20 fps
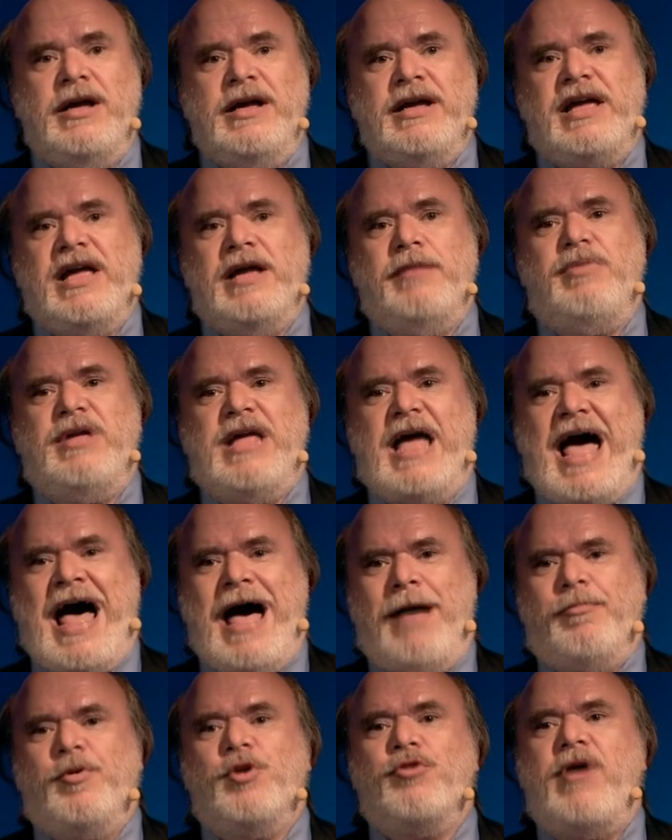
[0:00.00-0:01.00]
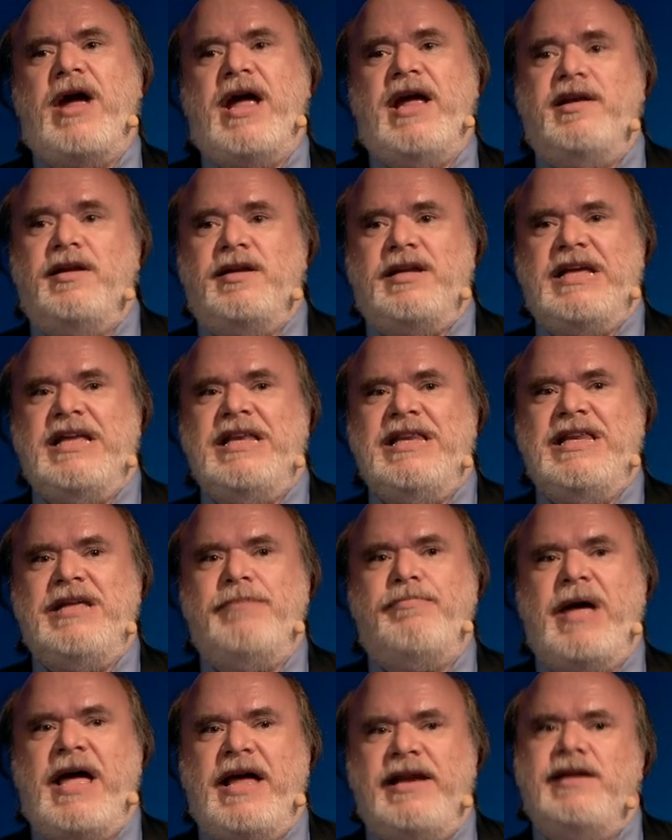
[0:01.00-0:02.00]
can be upgraded
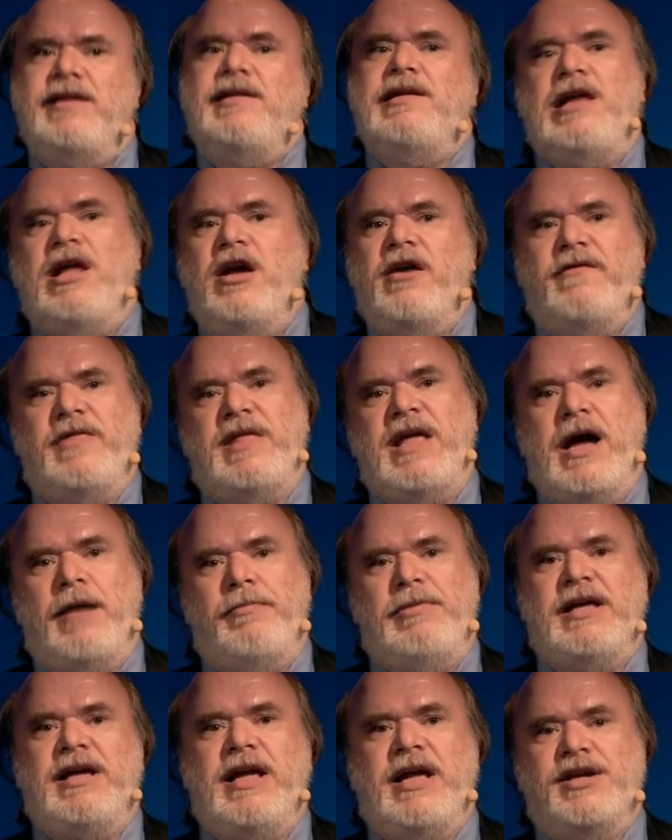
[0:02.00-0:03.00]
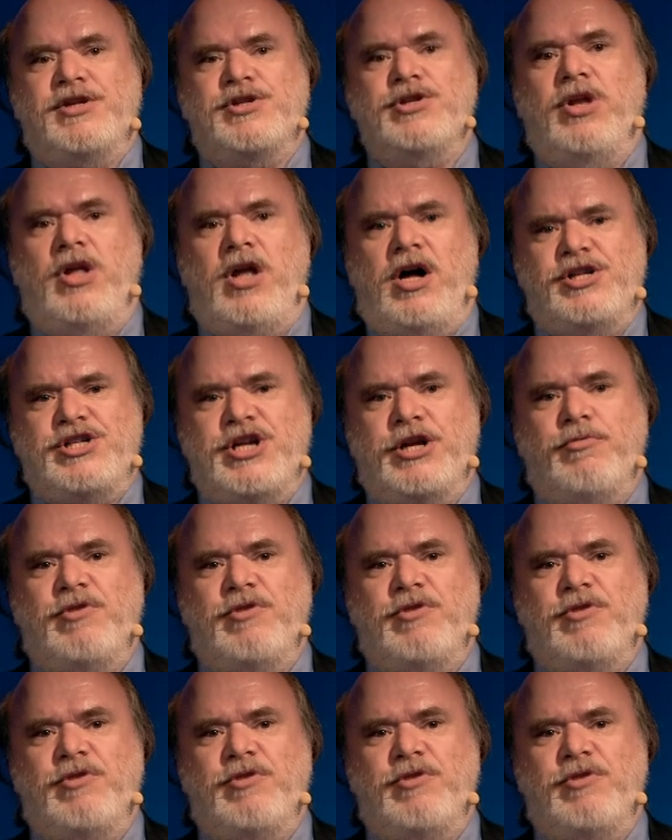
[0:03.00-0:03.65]
independently of the application logic,